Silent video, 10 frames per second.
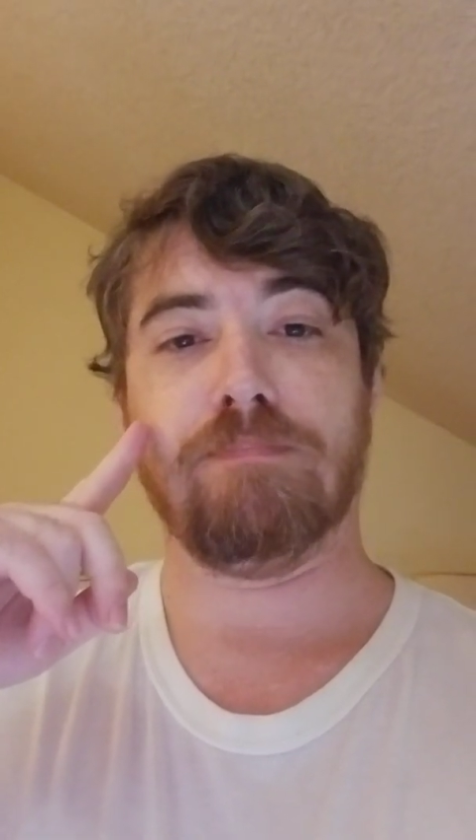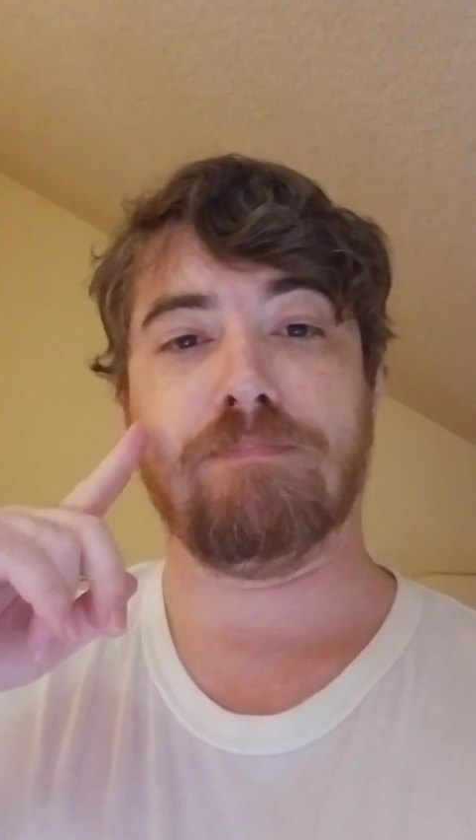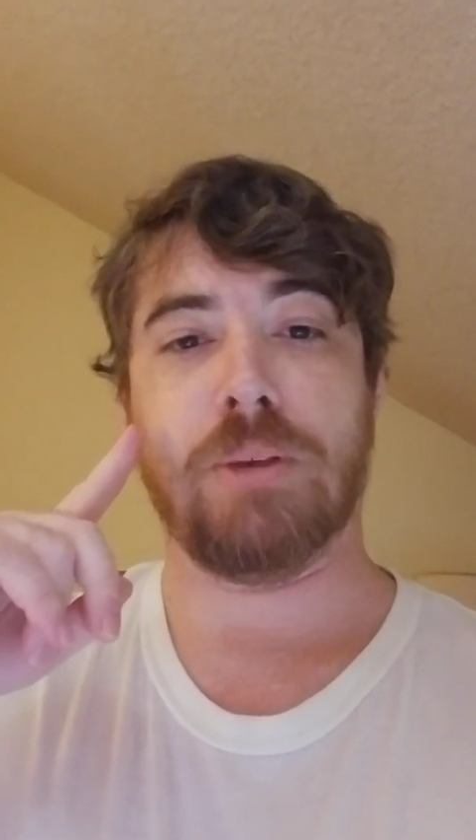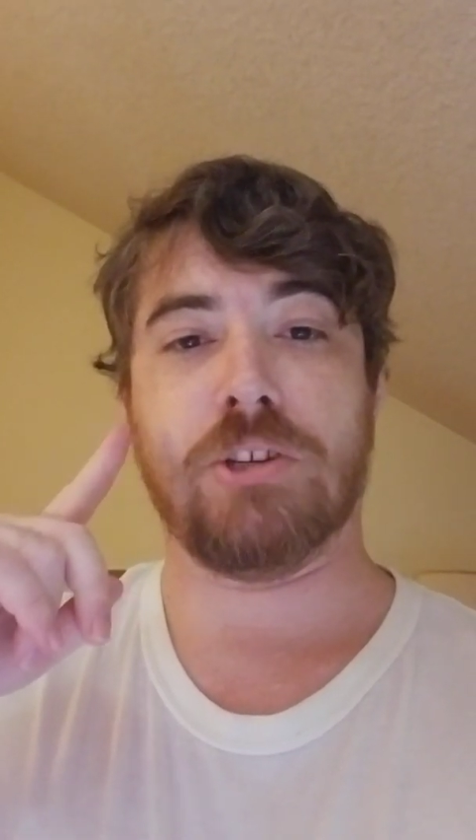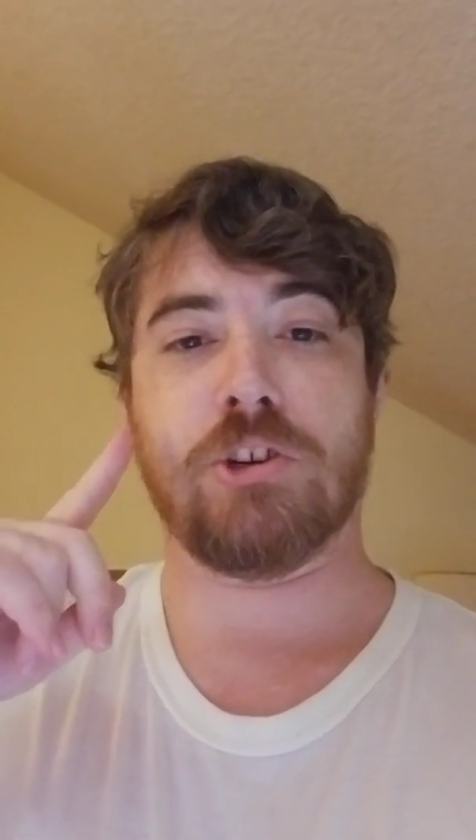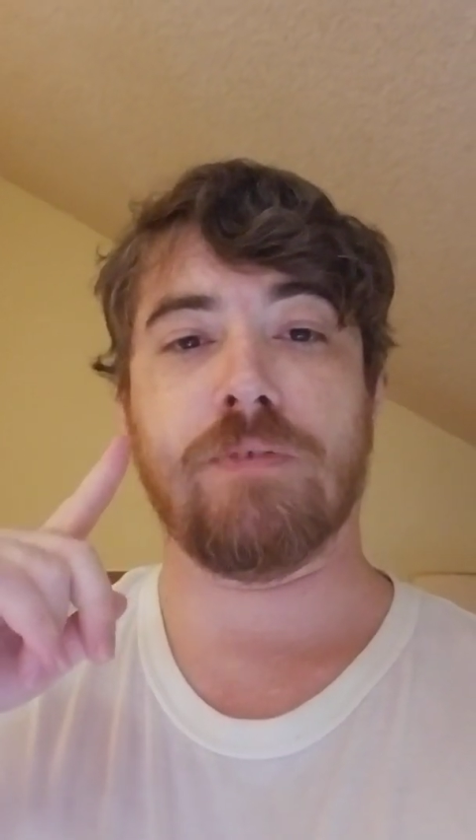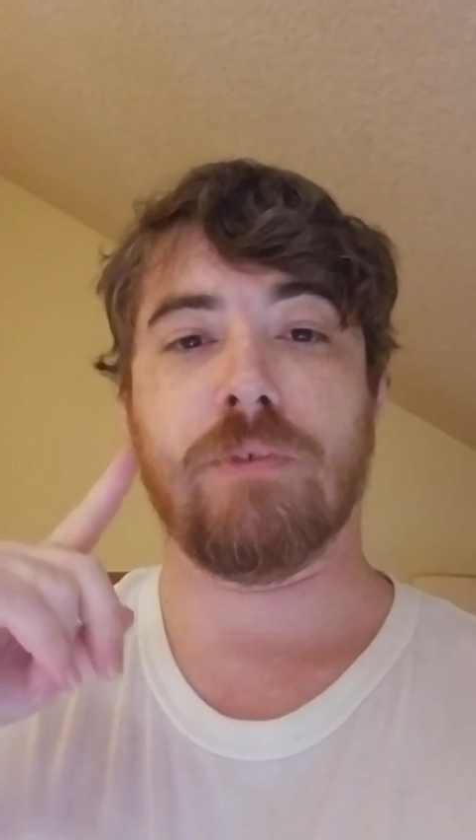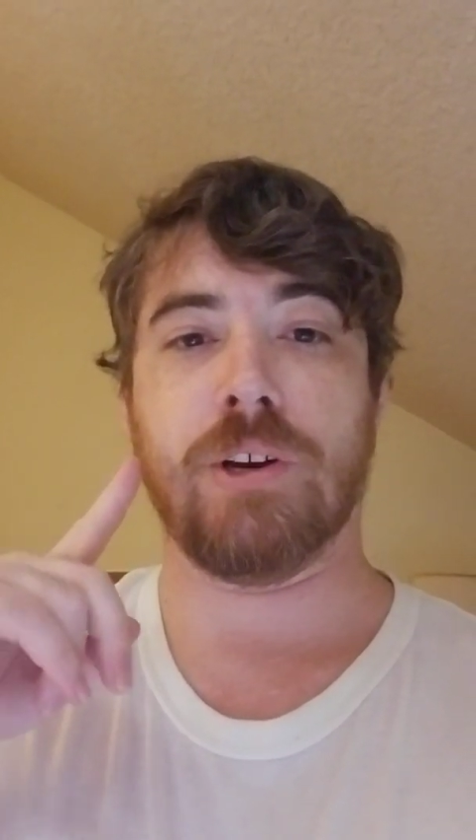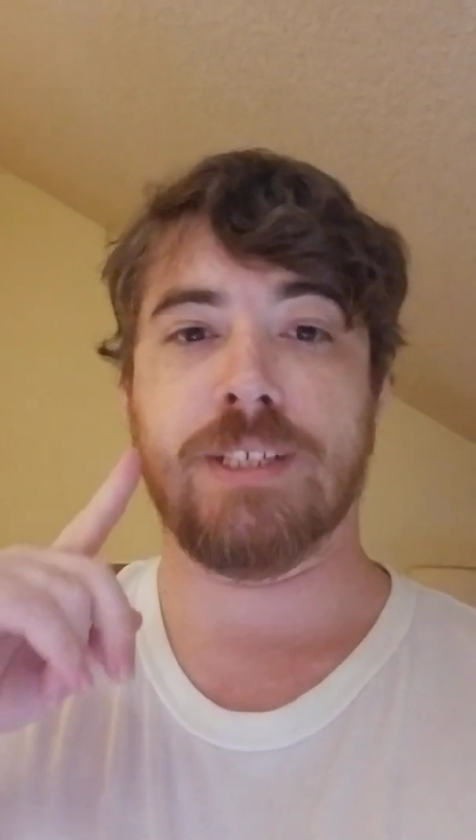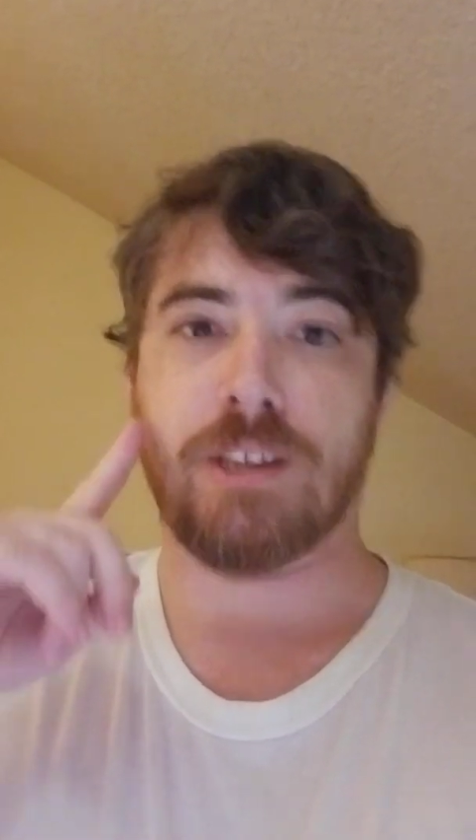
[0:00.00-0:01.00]
pitch your
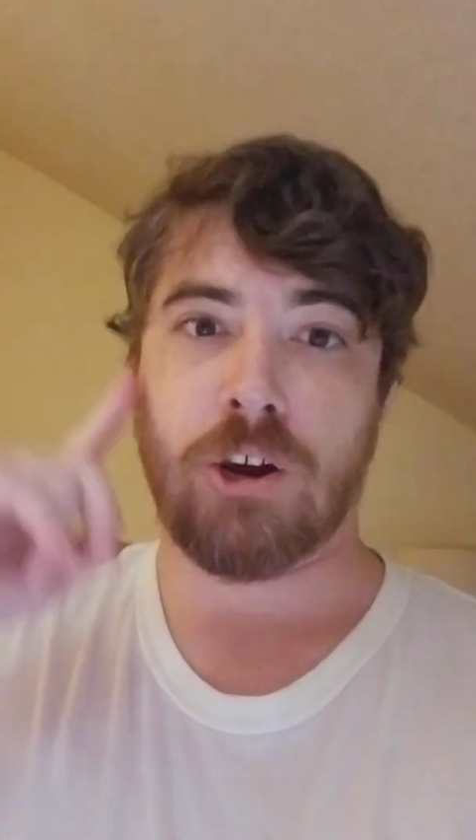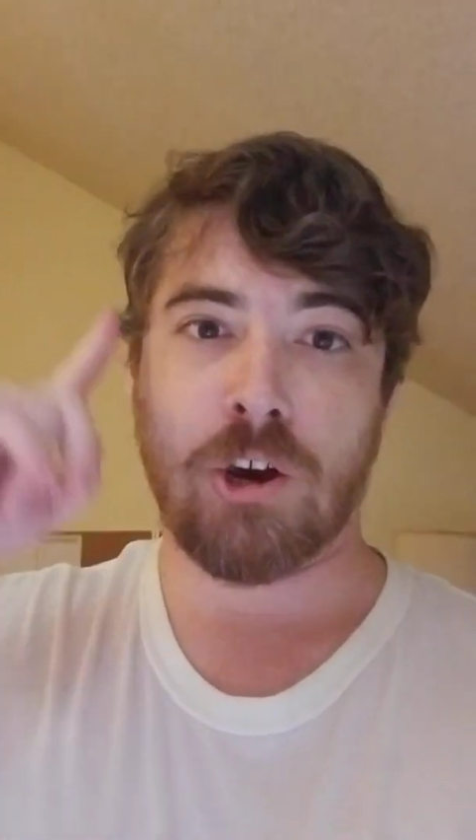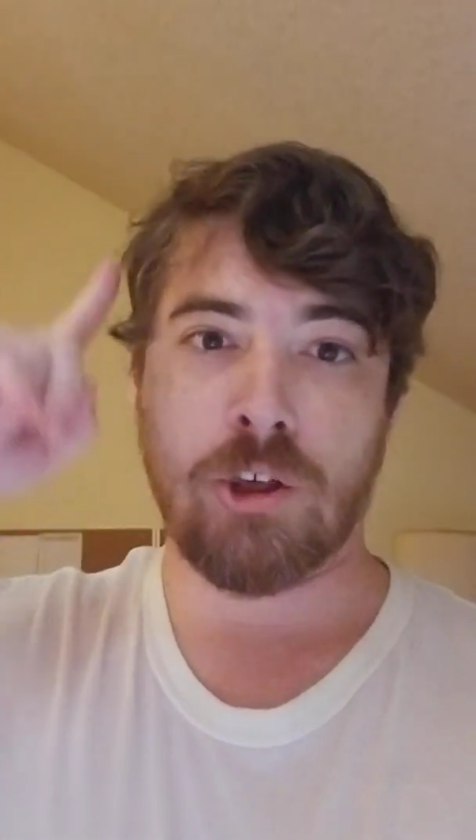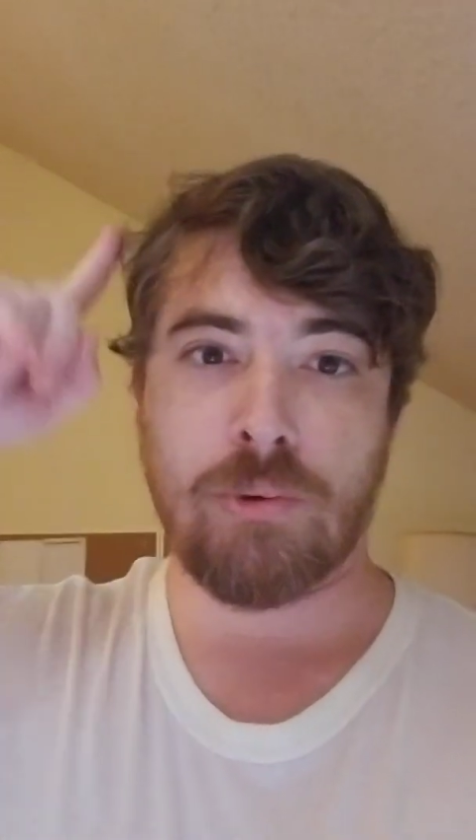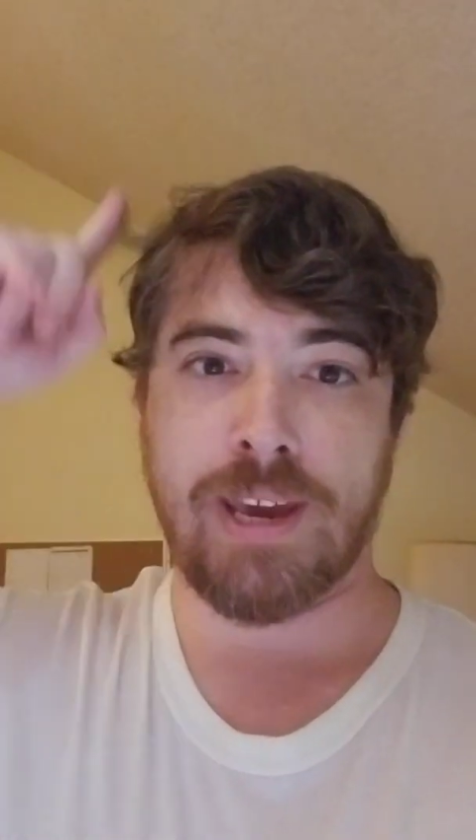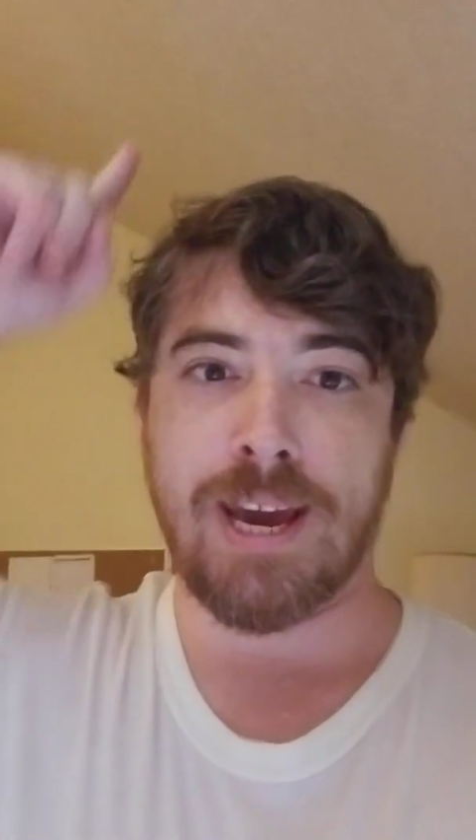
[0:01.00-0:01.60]
voice all the way